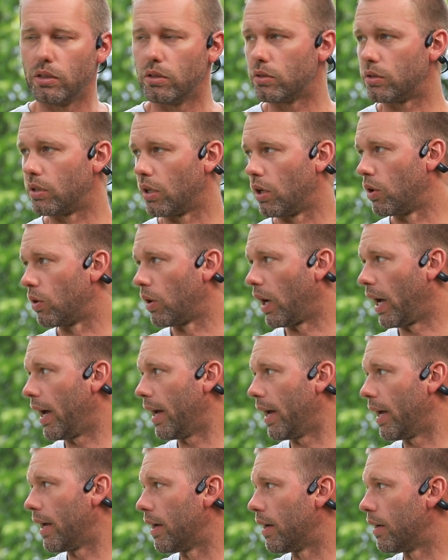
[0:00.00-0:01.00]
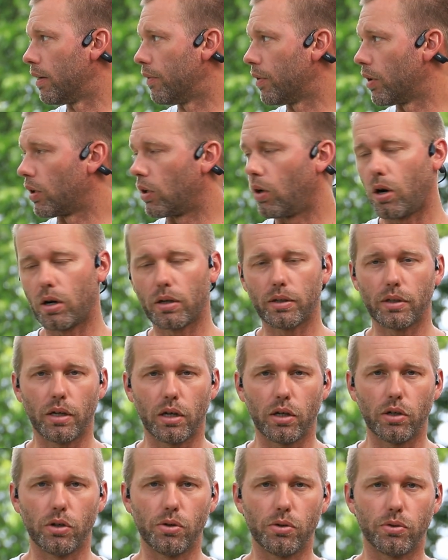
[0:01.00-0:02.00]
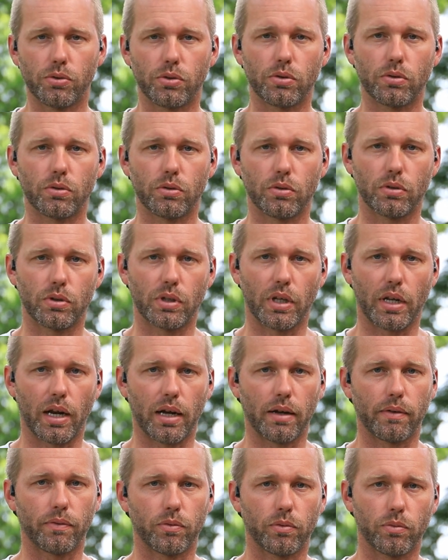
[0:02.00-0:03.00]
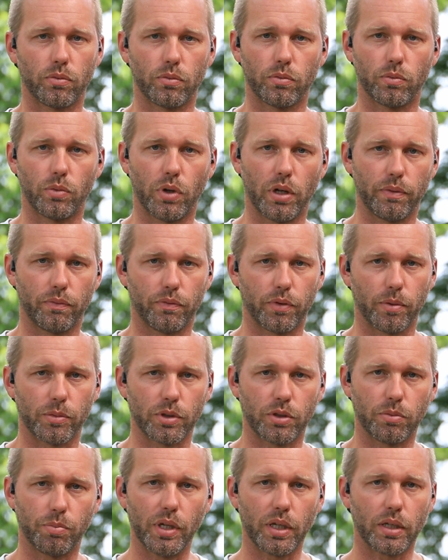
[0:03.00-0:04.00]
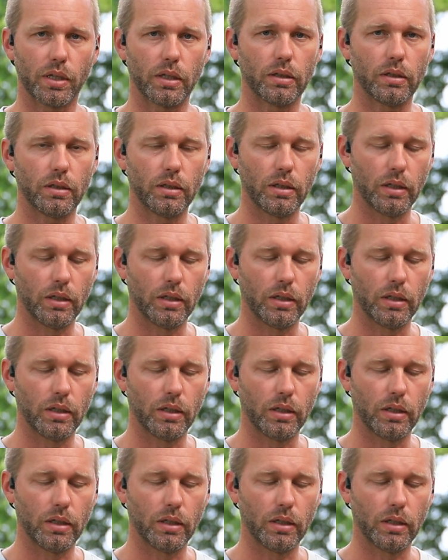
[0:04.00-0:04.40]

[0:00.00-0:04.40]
So I have a garden hose that I've run from the spigot,